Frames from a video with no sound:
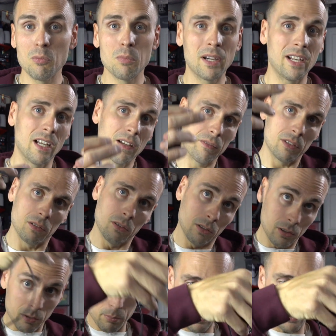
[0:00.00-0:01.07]
might have a
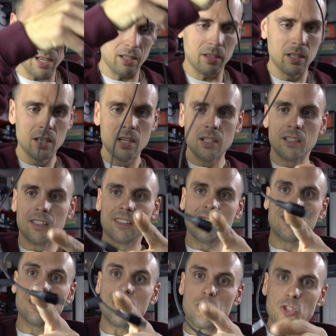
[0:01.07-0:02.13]
longer path. This
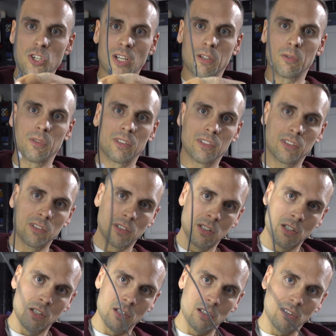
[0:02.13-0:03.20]
is a generous
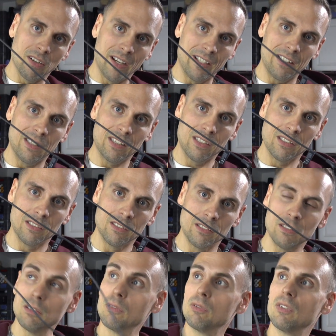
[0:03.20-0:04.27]
length
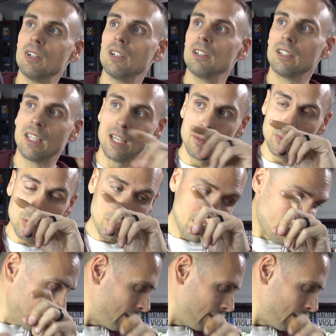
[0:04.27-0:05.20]
of cable.